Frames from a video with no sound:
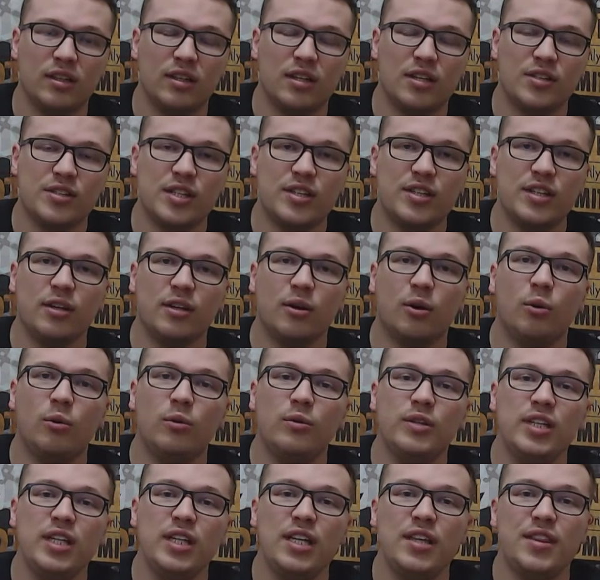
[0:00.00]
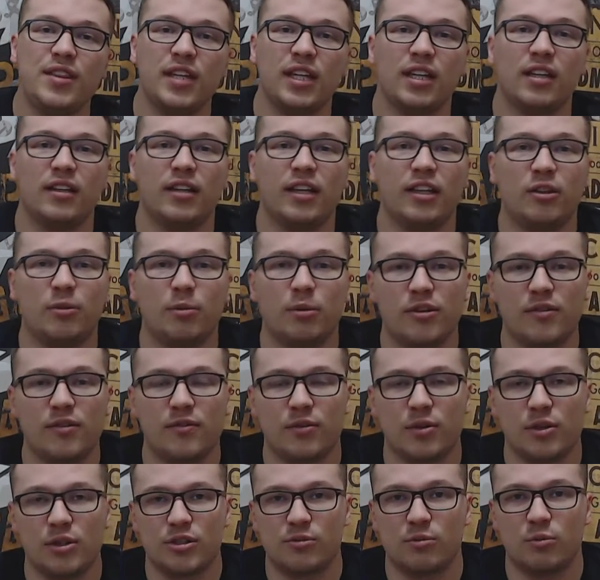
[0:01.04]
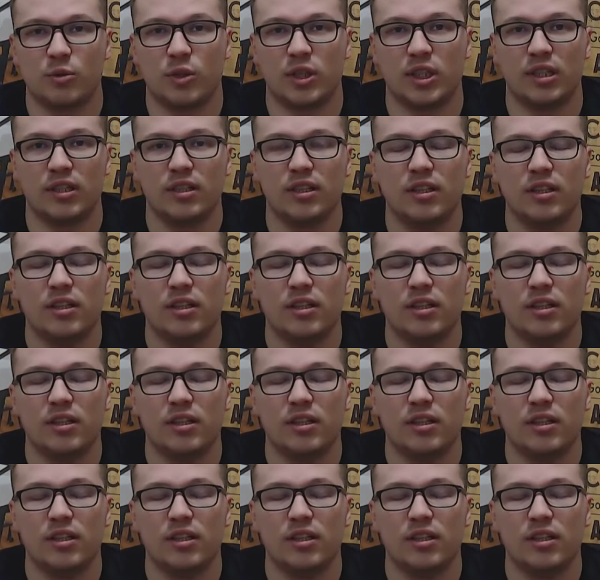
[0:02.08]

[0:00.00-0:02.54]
is that the only thing I liked about the first one